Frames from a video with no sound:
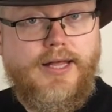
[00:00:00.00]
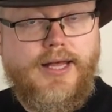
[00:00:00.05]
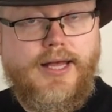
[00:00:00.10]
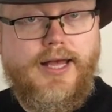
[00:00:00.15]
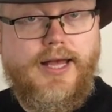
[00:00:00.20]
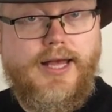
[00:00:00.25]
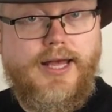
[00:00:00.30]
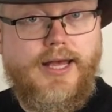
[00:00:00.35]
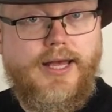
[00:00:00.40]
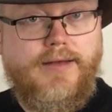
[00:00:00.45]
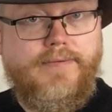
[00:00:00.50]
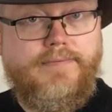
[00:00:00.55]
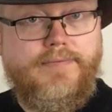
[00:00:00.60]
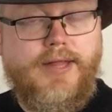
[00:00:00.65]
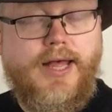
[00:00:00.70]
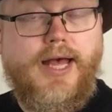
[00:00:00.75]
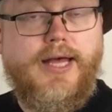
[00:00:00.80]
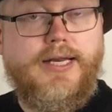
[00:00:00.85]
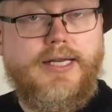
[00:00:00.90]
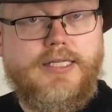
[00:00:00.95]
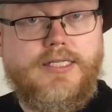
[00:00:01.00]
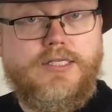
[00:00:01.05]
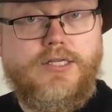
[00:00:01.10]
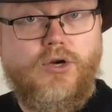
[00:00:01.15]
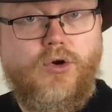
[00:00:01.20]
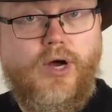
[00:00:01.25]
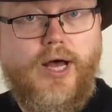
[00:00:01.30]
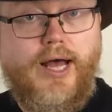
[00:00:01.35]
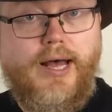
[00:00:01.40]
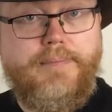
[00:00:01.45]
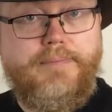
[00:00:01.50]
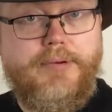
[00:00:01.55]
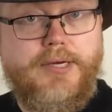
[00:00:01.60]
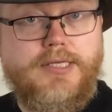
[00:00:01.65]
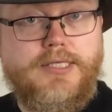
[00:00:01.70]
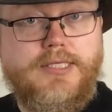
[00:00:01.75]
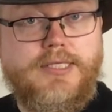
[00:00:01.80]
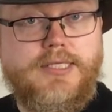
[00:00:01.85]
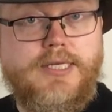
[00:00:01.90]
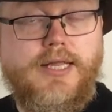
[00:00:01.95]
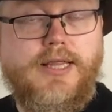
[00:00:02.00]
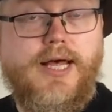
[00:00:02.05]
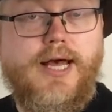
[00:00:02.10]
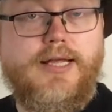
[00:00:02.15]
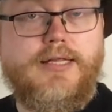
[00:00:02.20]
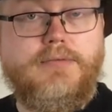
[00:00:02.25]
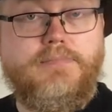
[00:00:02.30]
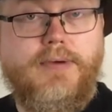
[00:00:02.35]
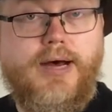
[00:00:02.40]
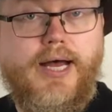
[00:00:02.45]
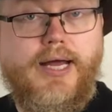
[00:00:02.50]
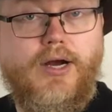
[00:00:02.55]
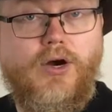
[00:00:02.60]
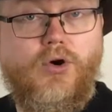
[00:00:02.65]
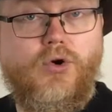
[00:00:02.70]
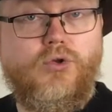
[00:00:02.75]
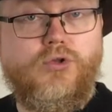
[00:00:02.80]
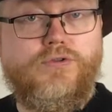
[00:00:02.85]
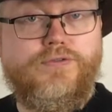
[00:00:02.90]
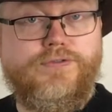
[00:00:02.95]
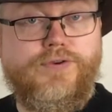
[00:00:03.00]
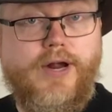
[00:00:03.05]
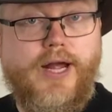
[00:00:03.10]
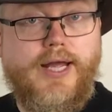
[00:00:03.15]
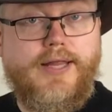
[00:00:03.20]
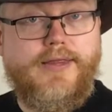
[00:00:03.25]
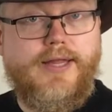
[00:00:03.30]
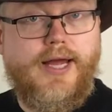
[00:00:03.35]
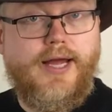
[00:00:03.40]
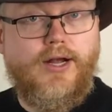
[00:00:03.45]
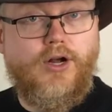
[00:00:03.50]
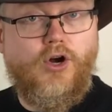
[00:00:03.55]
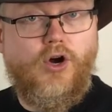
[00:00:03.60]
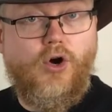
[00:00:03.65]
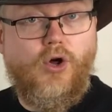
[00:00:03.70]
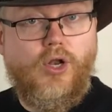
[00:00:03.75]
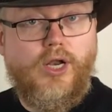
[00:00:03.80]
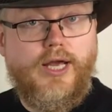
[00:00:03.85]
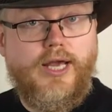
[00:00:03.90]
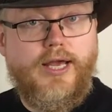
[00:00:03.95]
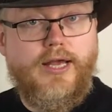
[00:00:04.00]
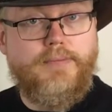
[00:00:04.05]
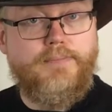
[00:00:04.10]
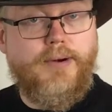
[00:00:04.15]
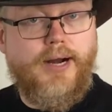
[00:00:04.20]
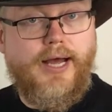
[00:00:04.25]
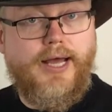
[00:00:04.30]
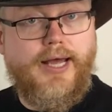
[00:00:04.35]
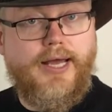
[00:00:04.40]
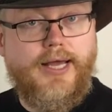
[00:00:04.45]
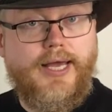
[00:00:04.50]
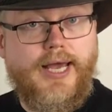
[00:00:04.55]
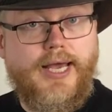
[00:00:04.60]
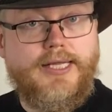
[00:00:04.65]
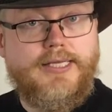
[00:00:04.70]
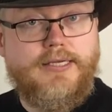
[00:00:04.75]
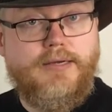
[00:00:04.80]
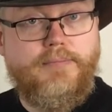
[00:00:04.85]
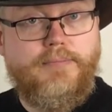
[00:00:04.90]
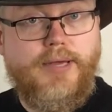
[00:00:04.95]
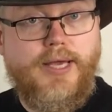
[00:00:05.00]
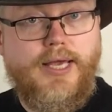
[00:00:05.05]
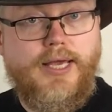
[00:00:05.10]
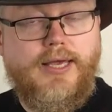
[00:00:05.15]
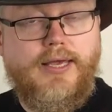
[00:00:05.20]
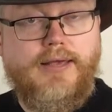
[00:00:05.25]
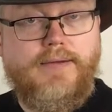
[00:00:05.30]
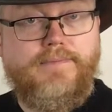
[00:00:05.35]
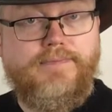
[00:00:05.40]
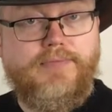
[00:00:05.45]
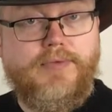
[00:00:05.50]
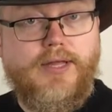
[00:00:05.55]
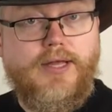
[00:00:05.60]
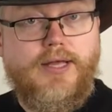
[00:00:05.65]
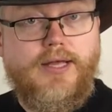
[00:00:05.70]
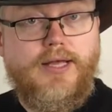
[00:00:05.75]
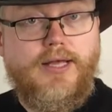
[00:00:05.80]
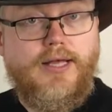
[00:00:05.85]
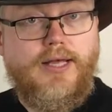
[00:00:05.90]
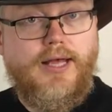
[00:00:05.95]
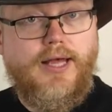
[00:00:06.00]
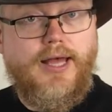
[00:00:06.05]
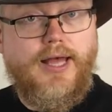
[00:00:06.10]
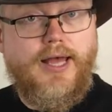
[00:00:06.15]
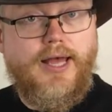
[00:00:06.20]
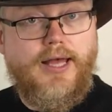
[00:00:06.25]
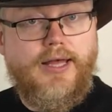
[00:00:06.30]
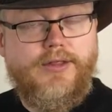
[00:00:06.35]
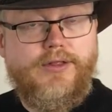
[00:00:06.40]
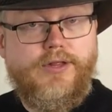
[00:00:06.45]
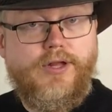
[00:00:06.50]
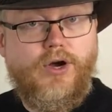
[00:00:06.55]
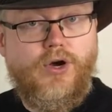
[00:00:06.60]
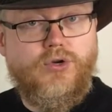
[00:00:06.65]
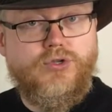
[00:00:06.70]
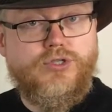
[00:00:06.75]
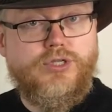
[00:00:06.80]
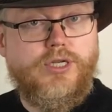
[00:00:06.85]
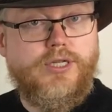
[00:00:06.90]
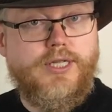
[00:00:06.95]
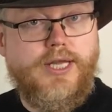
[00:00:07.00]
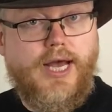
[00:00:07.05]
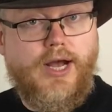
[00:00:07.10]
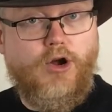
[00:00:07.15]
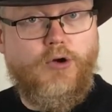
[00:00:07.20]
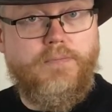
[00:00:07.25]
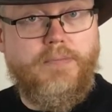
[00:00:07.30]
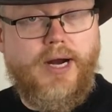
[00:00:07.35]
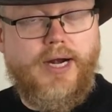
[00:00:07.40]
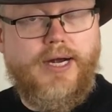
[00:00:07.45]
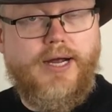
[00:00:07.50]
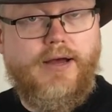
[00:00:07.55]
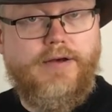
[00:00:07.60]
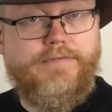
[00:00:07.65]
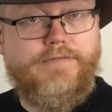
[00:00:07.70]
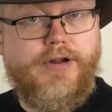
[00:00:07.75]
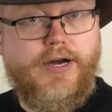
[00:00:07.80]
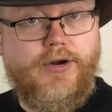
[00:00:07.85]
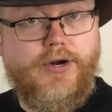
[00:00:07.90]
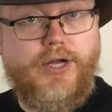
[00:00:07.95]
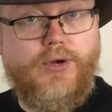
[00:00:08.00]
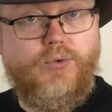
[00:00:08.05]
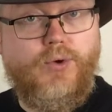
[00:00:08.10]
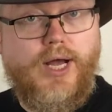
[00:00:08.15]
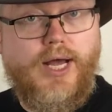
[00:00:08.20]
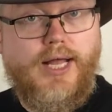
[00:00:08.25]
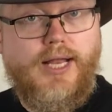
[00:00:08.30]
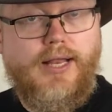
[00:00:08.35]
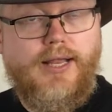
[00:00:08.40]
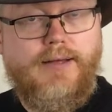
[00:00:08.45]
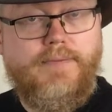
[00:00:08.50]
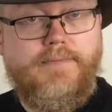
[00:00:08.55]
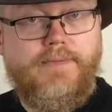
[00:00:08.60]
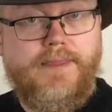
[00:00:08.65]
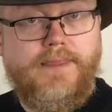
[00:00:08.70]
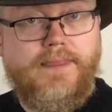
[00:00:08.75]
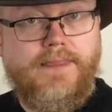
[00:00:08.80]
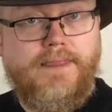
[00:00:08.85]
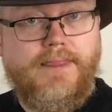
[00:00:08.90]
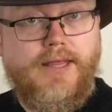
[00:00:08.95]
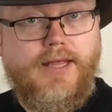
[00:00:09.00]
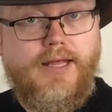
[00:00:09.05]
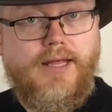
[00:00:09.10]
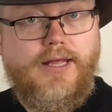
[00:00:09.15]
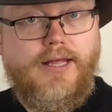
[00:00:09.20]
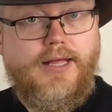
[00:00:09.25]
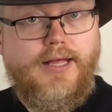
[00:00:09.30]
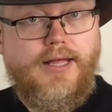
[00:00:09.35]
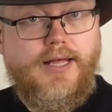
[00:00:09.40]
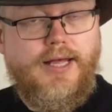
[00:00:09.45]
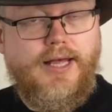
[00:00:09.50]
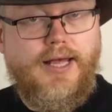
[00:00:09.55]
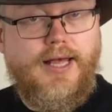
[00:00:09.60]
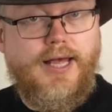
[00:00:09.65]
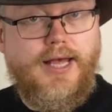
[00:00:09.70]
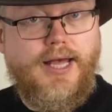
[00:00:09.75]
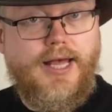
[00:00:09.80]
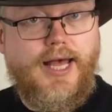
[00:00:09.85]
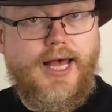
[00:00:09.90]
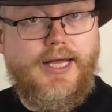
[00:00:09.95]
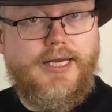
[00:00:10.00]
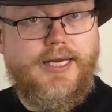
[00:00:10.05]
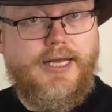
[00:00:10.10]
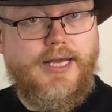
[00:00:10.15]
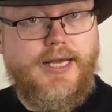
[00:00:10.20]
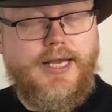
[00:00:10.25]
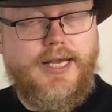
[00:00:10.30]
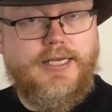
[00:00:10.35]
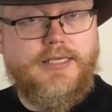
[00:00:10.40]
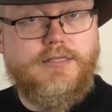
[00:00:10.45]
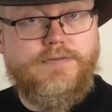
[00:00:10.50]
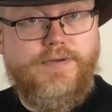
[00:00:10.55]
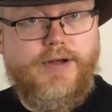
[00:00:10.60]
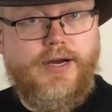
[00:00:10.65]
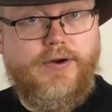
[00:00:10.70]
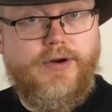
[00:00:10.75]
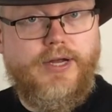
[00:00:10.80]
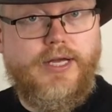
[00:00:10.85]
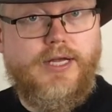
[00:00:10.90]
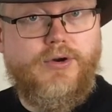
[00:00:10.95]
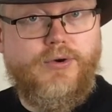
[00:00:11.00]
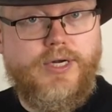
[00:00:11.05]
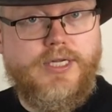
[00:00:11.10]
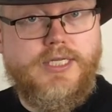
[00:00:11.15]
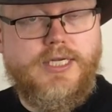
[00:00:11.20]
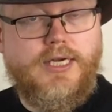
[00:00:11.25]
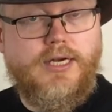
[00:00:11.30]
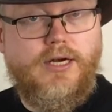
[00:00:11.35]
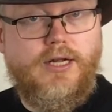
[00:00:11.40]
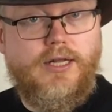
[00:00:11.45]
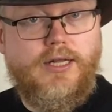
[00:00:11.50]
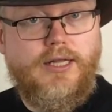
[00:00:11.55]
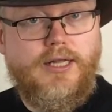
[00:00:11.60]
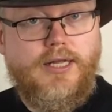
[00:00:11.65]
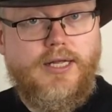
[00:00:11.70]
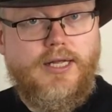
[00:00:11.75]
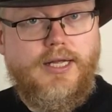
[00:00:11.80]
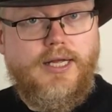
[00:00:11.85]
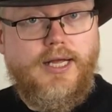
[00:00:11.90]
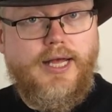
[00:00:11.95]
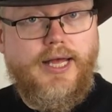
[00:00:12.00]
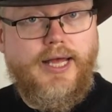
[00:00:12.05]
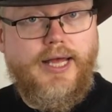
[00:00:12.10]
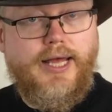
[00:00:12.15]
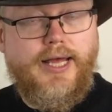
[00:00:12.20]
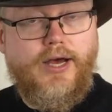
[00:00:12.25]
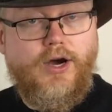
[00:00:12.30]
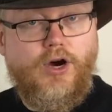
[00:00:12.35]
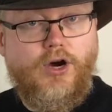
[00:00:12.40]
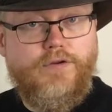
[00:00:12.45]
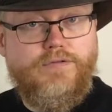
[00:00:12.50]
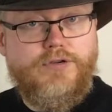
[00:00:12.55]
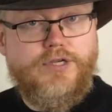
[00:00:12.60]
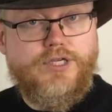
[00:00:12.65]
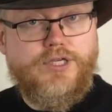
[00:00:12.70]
And it so happens that my old friend and colleague Brian Gatenbeek knows Nyangomara very well, and he is very critical of